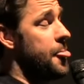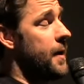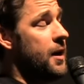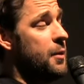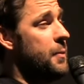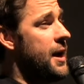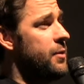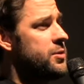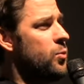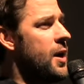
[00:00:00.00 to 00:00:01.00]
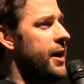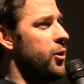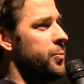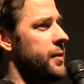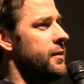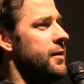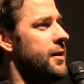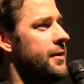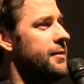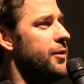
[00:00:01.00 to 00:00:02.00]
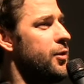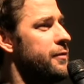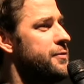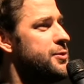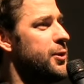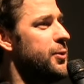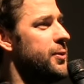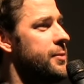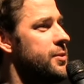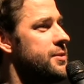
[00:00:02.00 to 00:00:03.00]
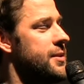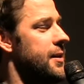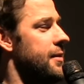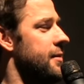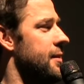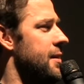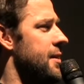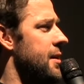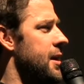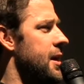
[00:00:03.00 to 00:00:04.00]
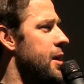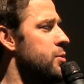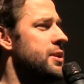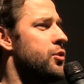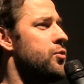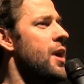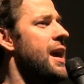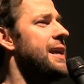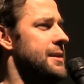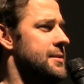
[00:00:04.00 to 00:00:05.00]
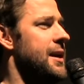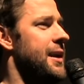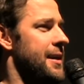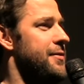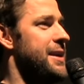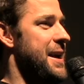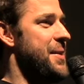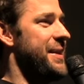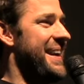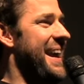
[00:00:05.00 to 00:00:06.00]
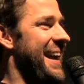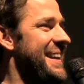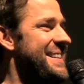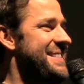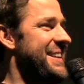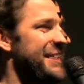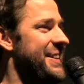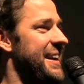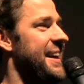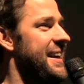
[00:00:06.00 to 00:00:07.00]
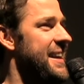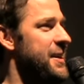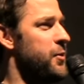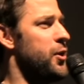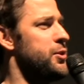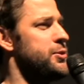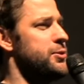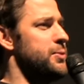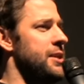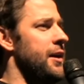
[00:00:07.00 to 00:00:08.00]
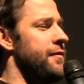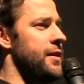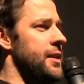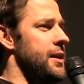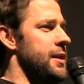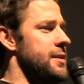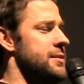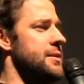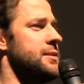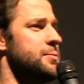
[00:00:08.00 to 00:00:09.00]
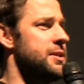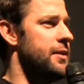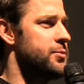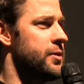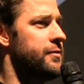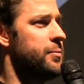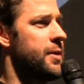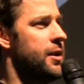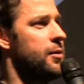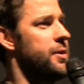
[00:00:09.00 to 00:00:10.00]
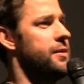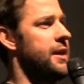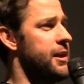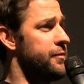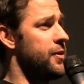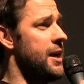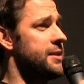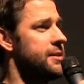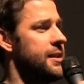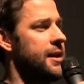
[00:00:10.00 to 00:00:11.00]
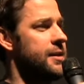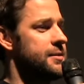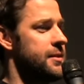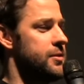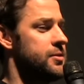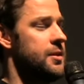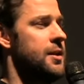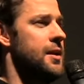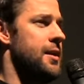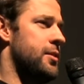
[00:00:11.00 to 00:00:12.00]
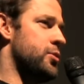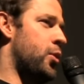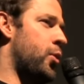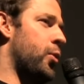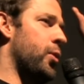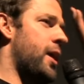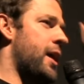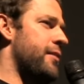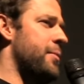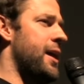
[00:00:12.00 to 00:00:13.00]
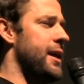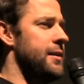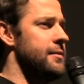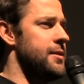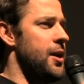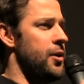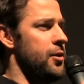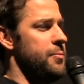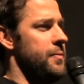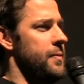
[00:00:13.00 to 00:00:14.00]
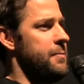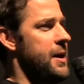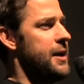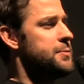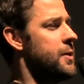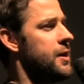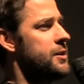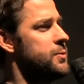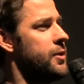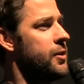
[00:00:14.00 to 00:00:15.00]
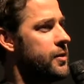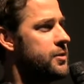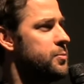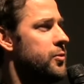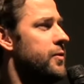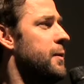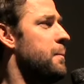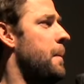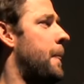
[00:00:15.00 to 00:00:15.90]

Um, I was a wide open uh, nerve, so it was uh, it was a cry set every now and again. So uh, rehearsals were tough, and the, and the scenes themselves were even better. But thank you for asking that, because there's there's a whole lot of my daughter and, and my experience with her in this movie.